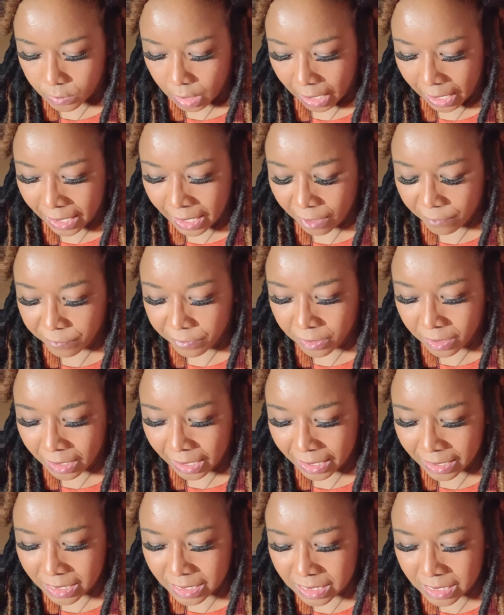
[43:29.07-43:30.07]
And I feel
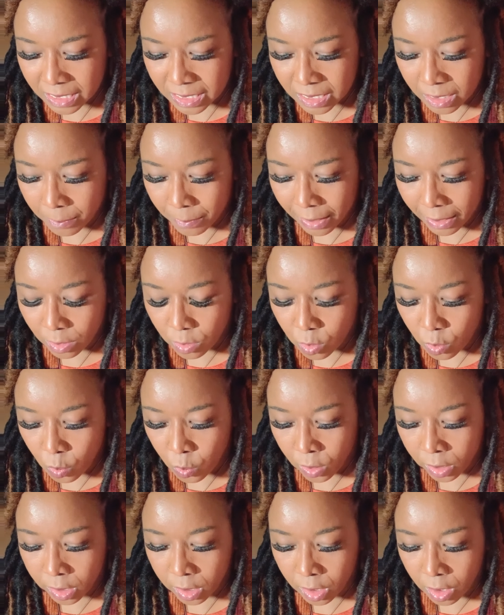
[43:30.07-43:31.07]
like this is somebody who
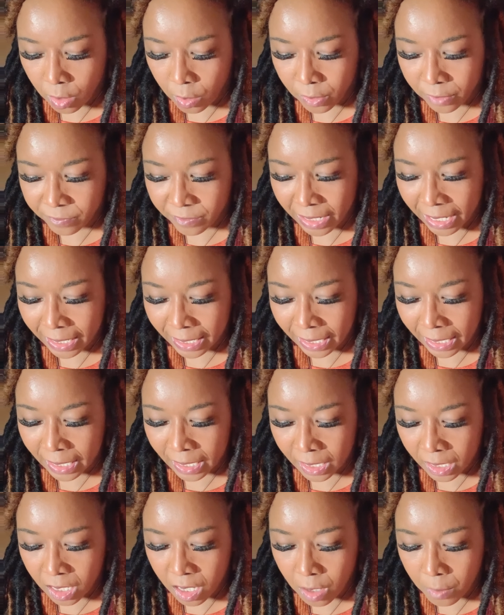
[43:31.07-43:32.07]
wanna know if they
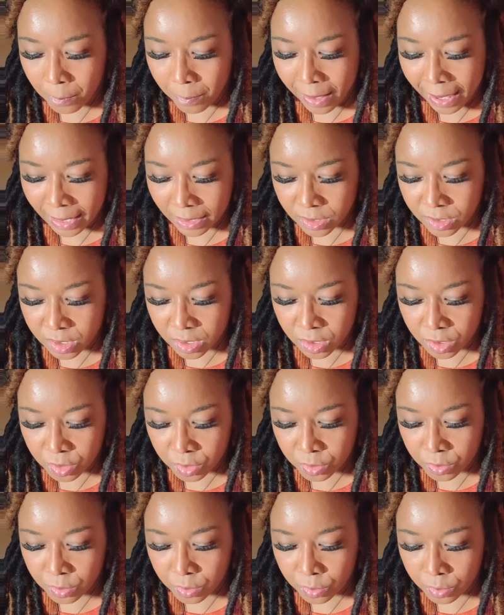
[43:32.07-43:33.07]
can come back to
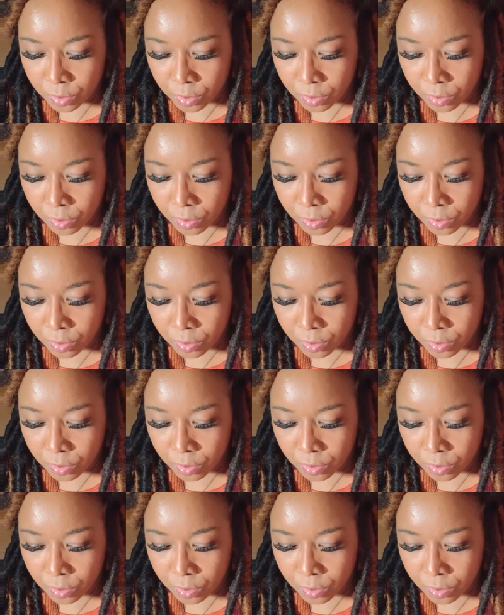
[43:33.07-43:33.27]
you.